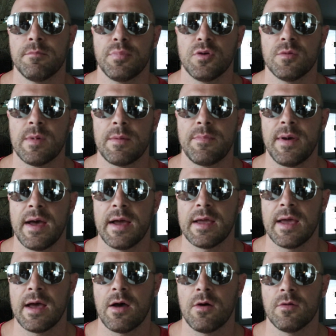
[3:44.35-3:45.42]
pulled my
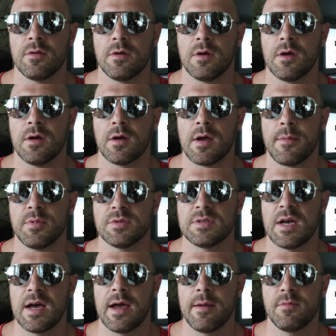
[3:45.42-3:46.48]
back out a couple
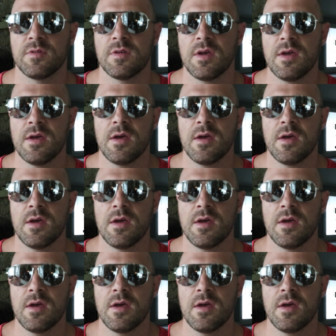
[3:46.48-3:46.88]
times,